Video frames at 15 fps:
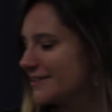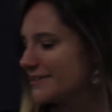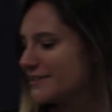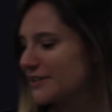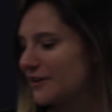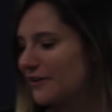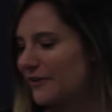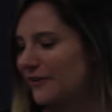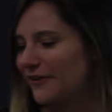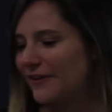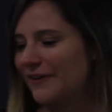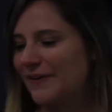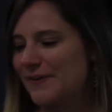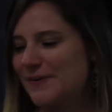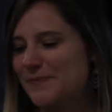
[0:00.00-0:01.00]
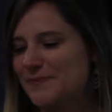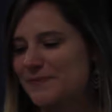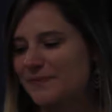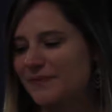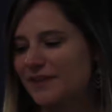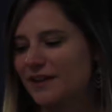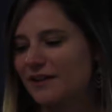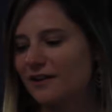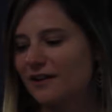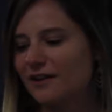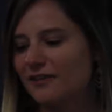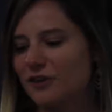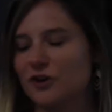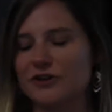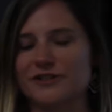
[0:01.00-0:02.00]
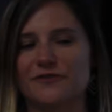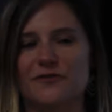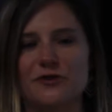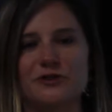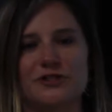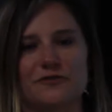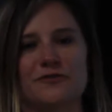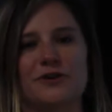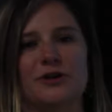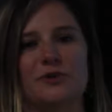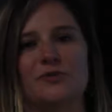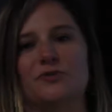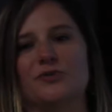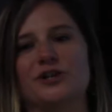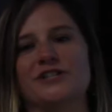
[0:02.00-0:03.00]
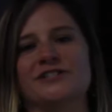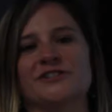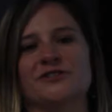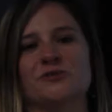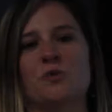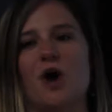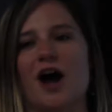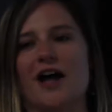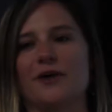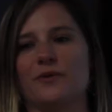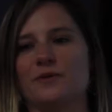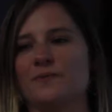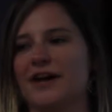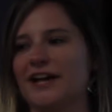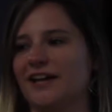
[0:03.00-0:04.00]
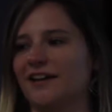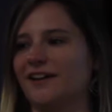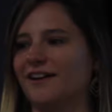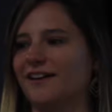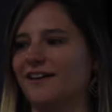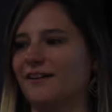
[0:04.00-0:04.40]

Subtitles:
so there's a few different reasons why we might